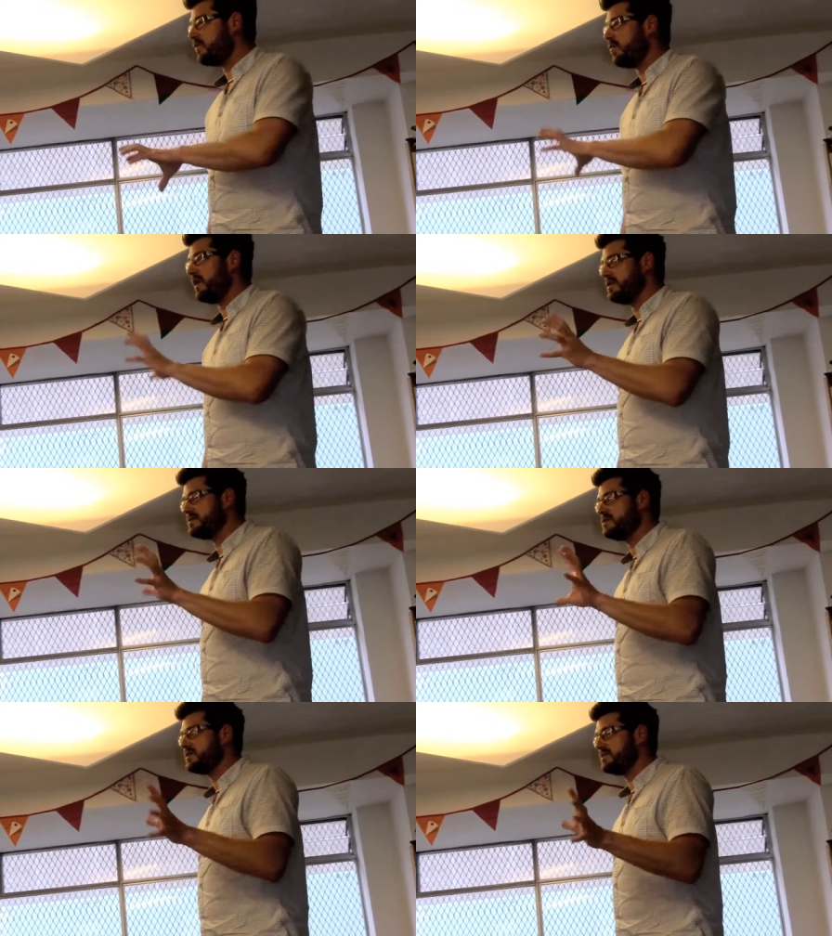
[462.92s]
for a wider
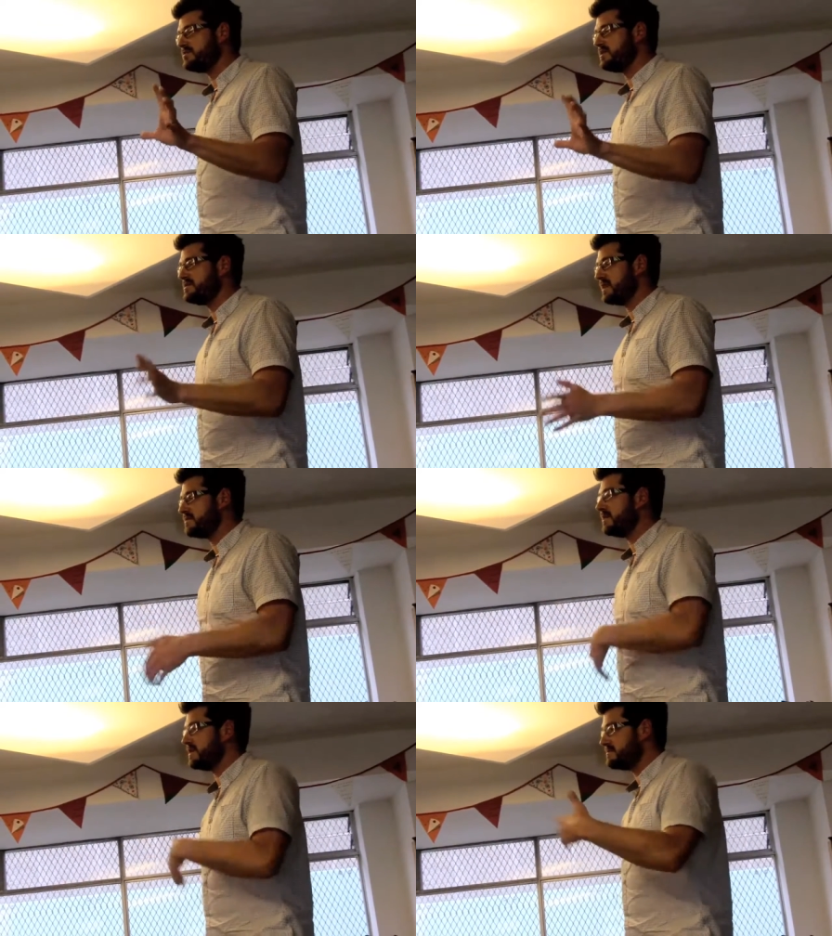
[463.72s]
social enterprise
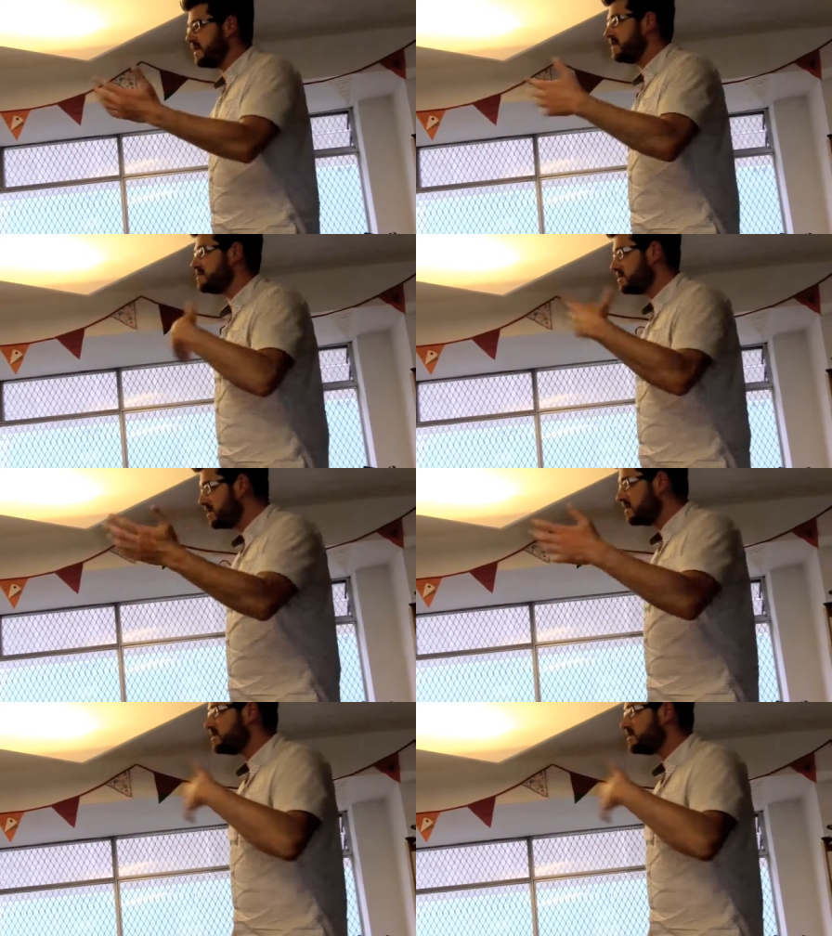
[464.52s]
sector. Let's pitch,